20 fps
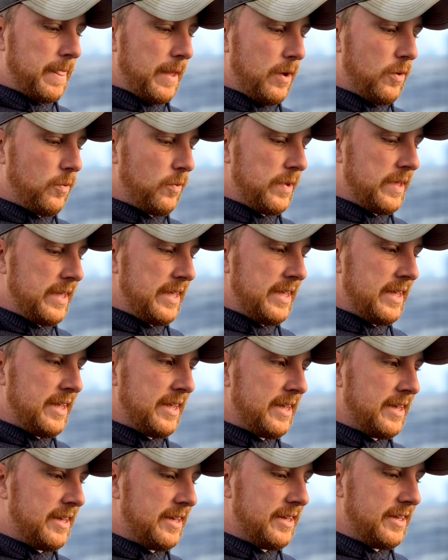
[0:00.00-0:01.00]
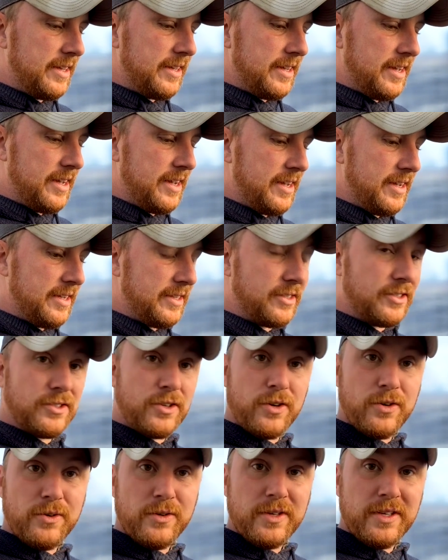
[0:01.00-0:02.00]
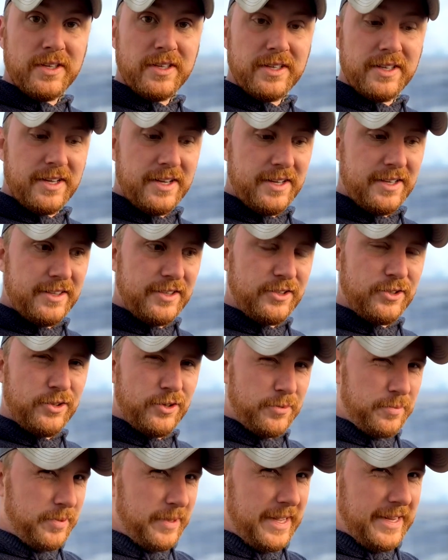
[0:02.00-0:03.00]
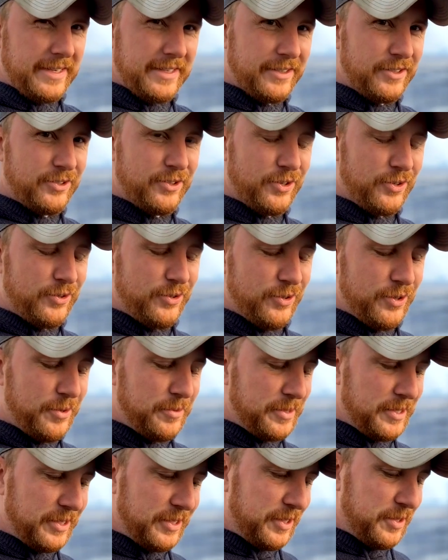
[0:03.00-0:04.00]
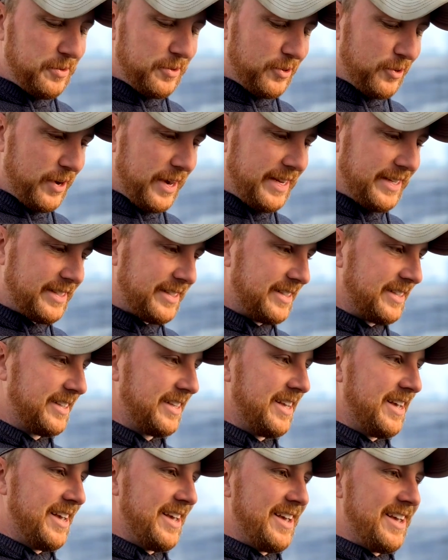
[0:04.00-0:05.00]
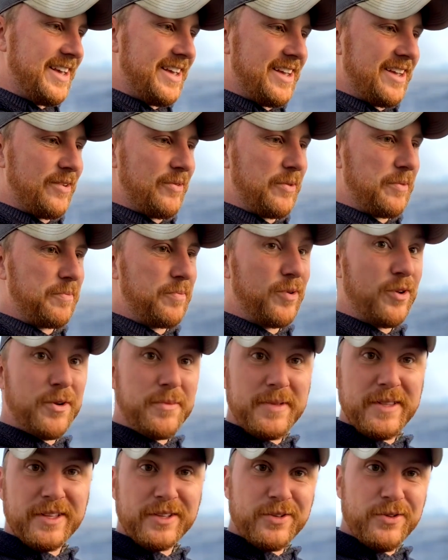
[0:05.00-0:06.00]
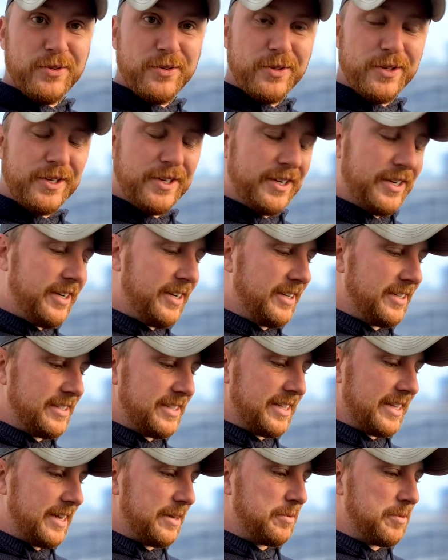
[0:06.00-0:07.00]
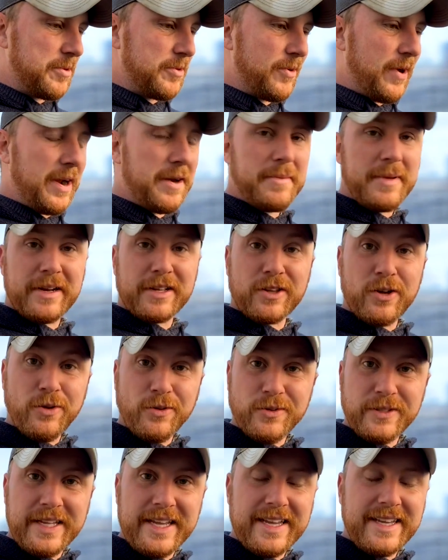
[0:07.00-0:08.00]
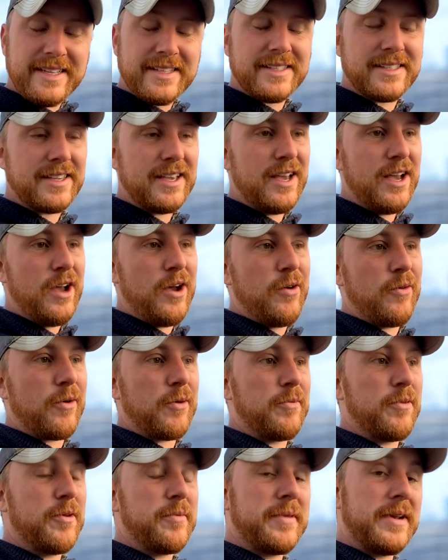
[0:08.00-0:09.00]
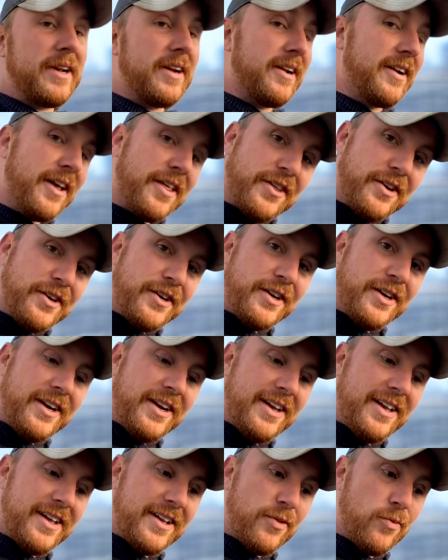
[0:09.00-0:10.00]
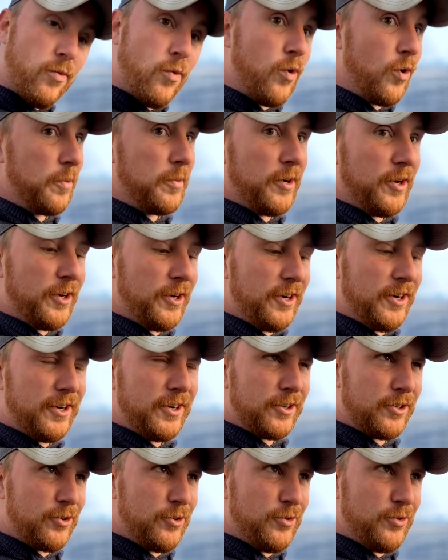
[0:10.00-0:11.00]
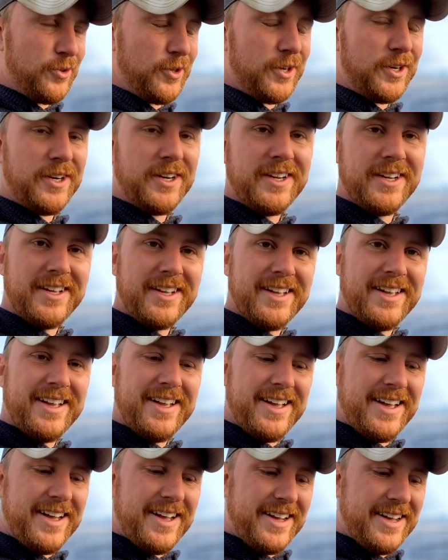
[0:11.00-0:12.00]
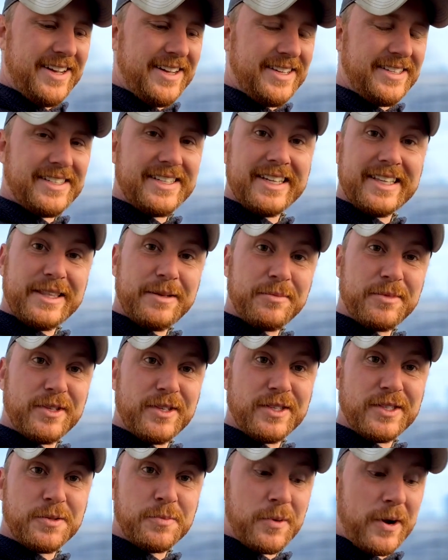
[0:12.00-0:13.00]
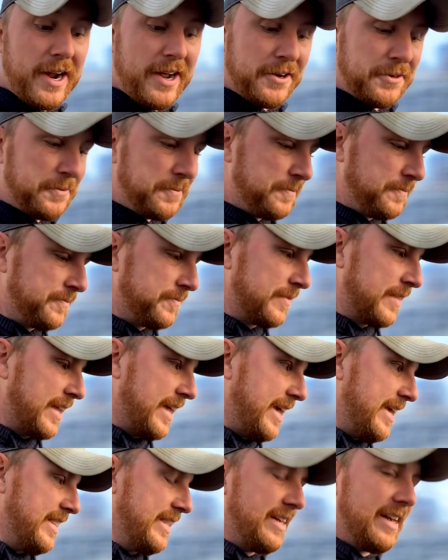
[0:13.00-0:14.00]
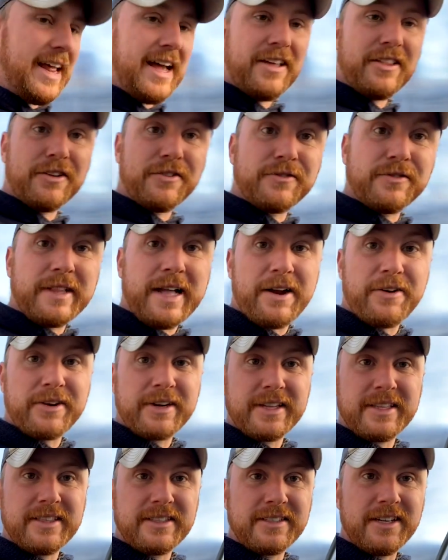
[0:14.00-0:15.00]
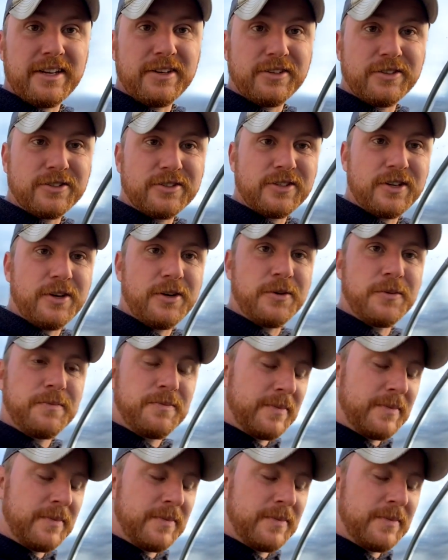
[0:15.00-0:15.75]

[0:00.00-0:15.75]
We planted the tulips into the crates. We put them in the cooler to get them the right amount of cold days. We put them in another warmer cooler to get them to sprout. And then now they're flowering in the tunnel. So